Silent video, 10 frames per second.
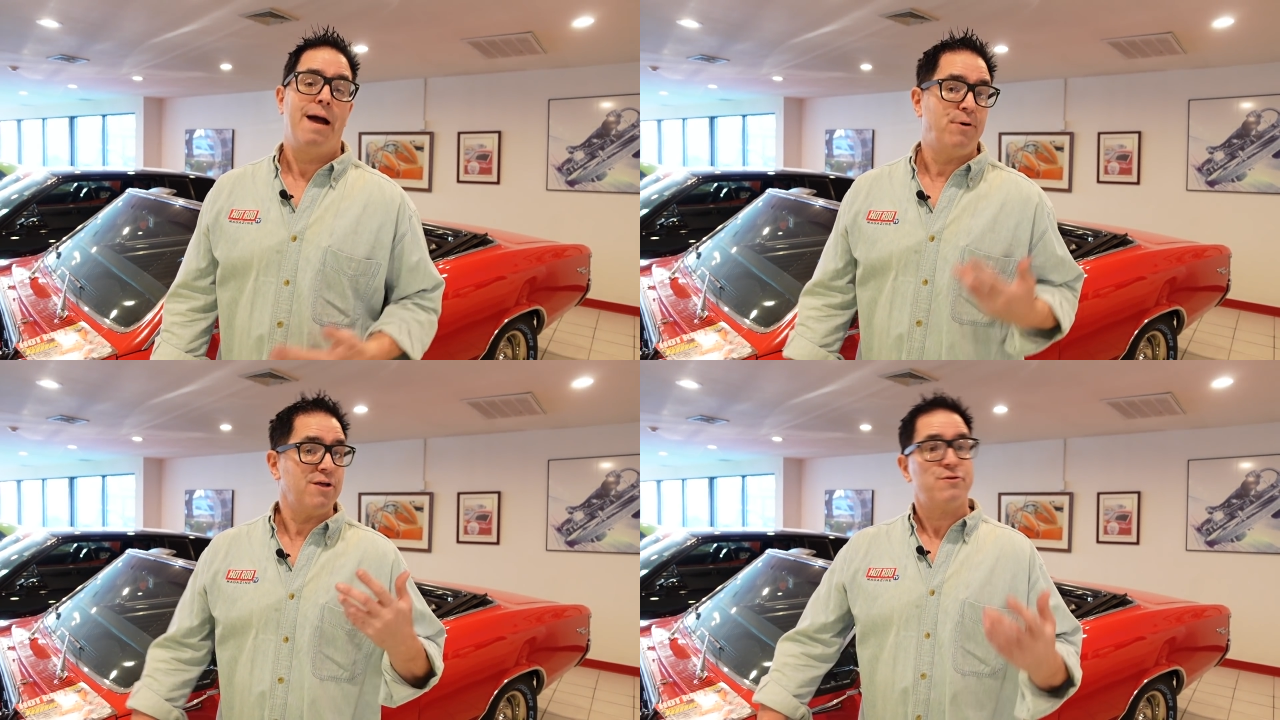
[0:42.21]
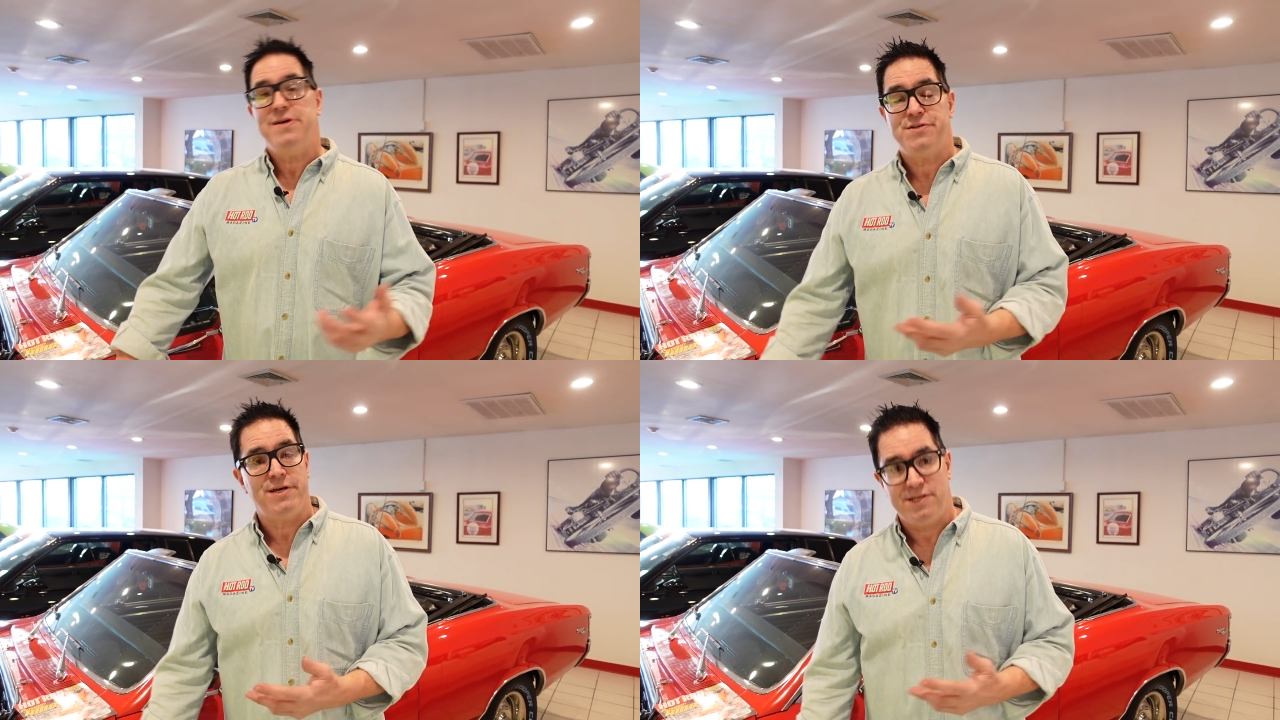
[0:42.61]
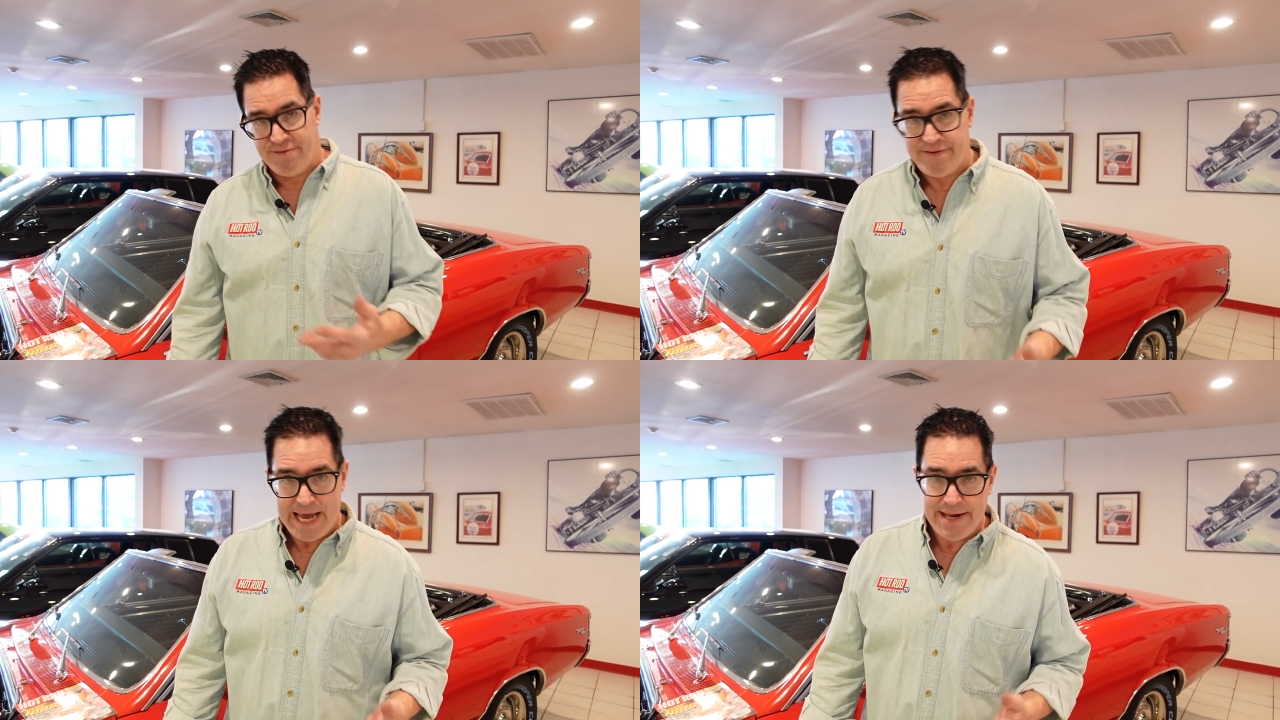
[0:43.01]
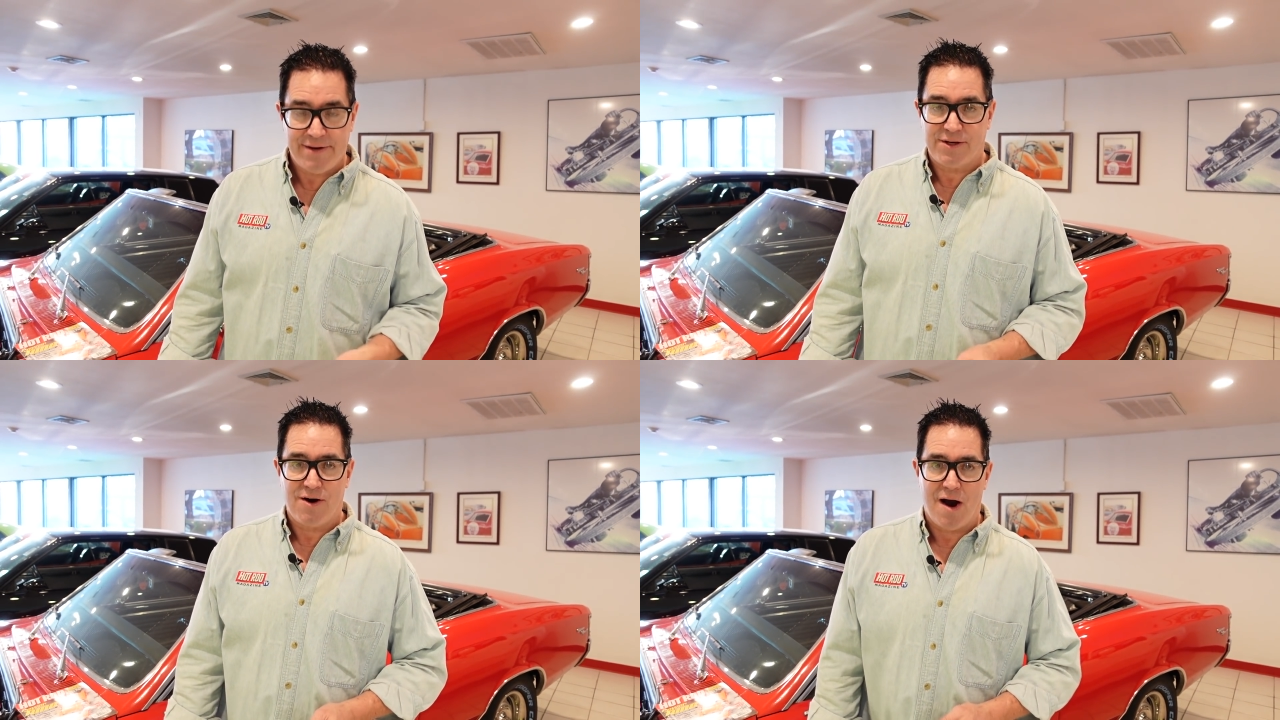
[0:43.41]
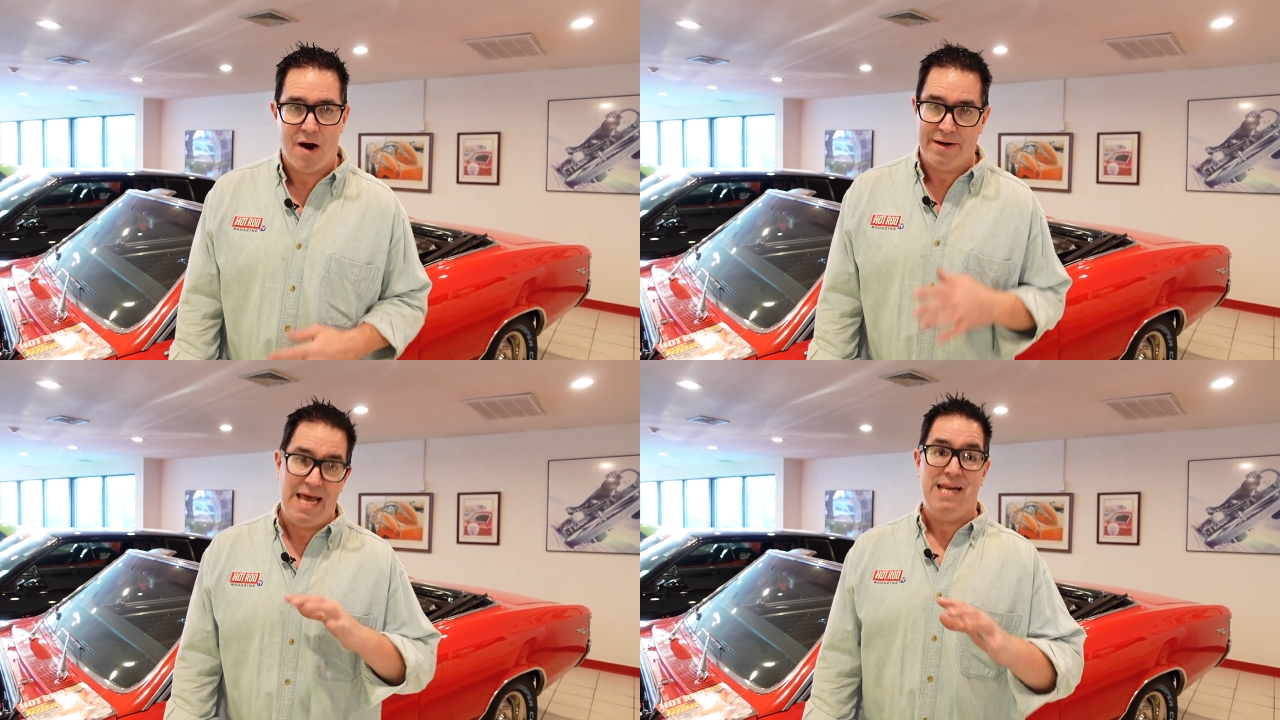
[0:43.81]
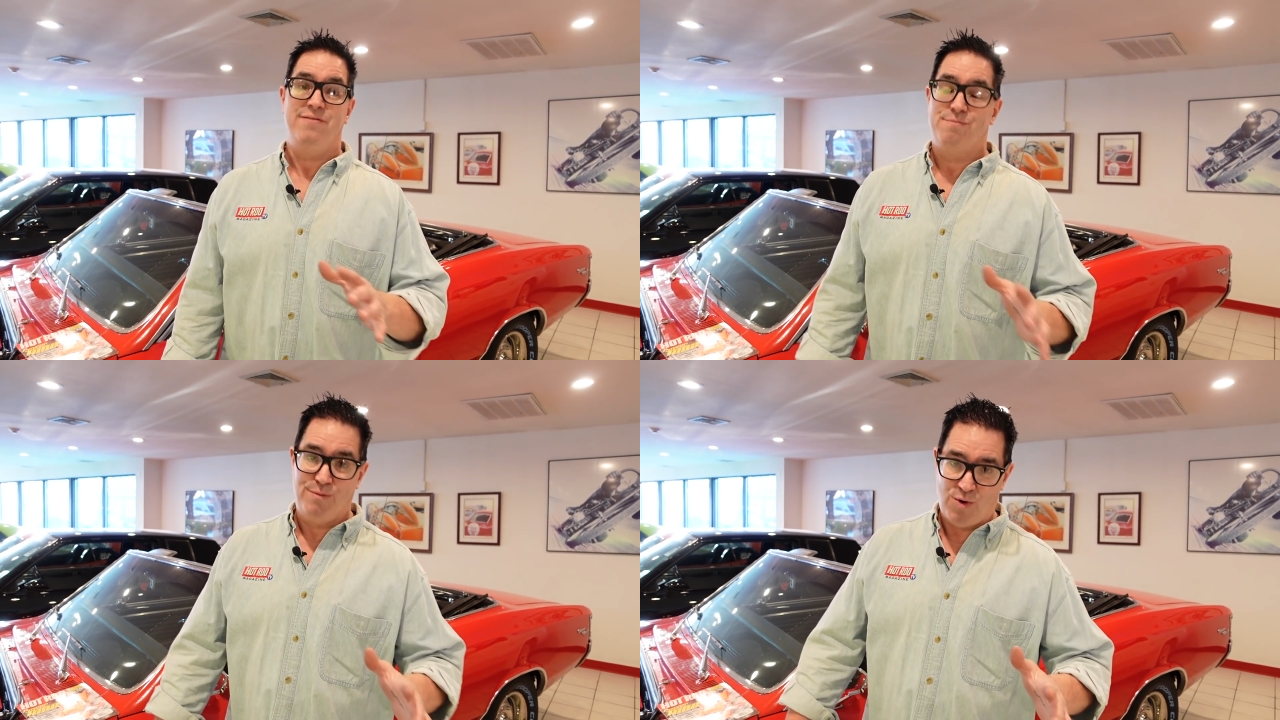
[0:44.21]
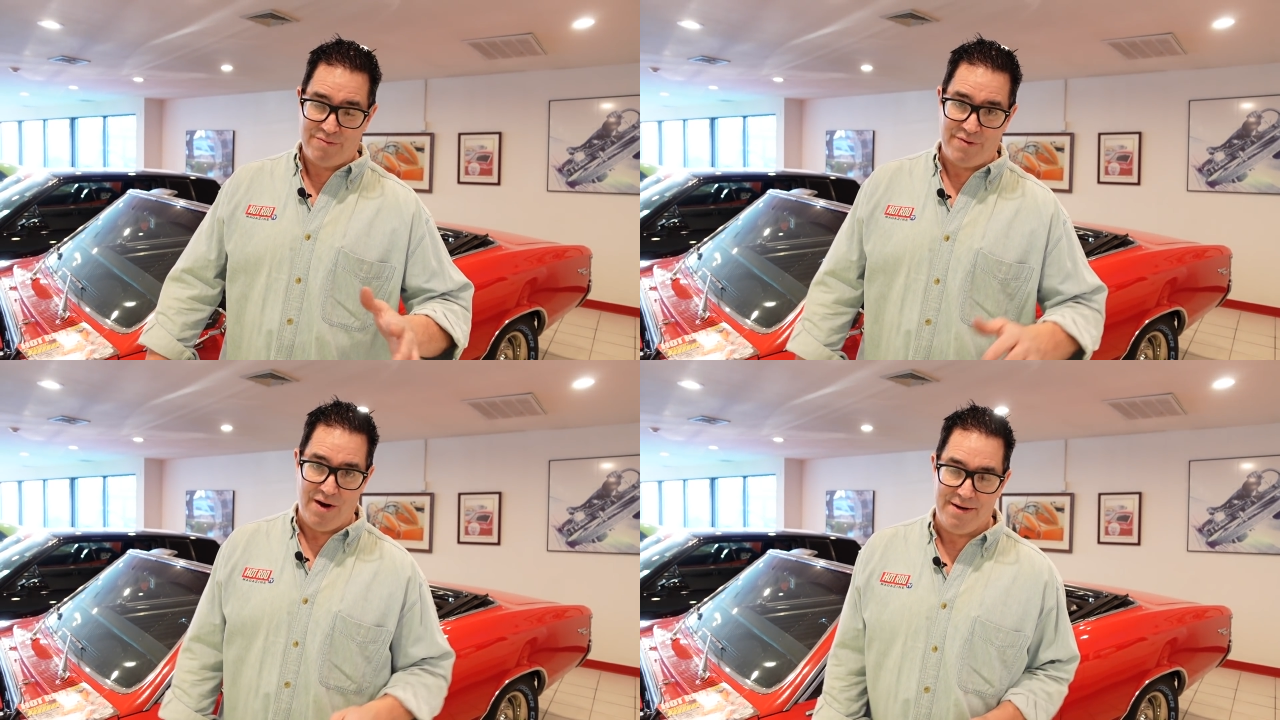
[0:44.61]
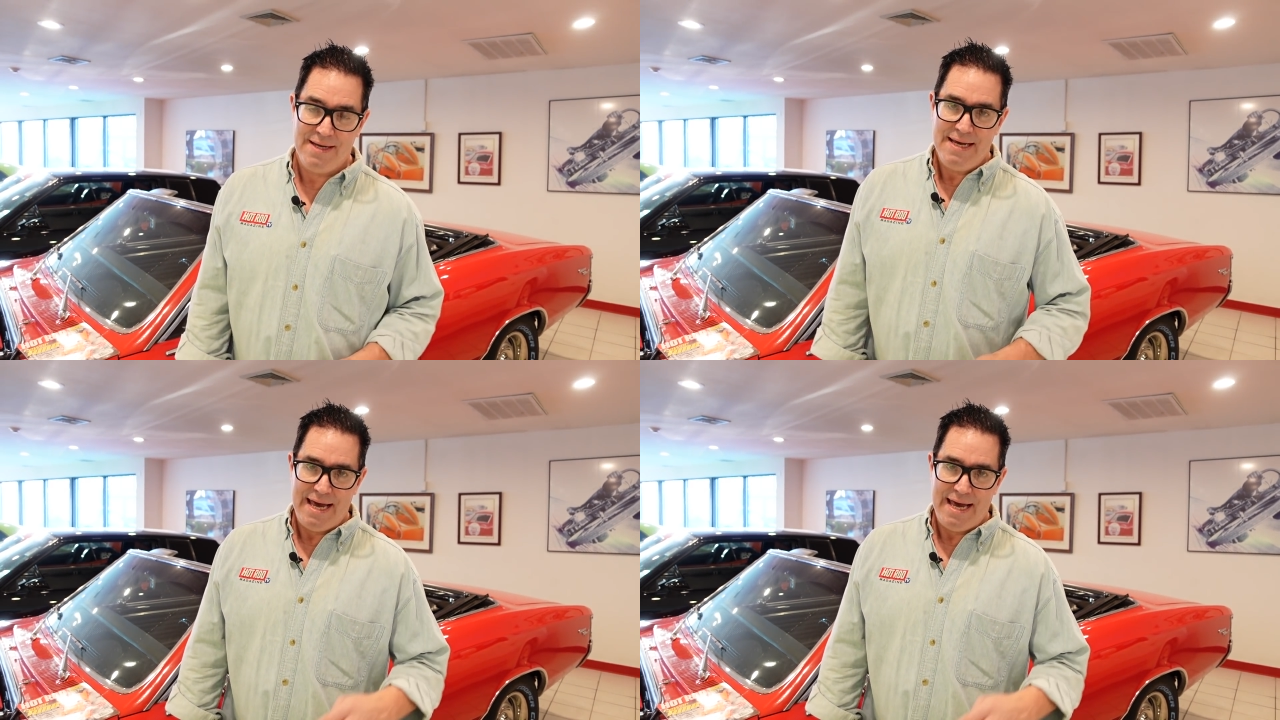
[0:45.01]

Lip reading: I put a 360 V8 in the car and had even more fun.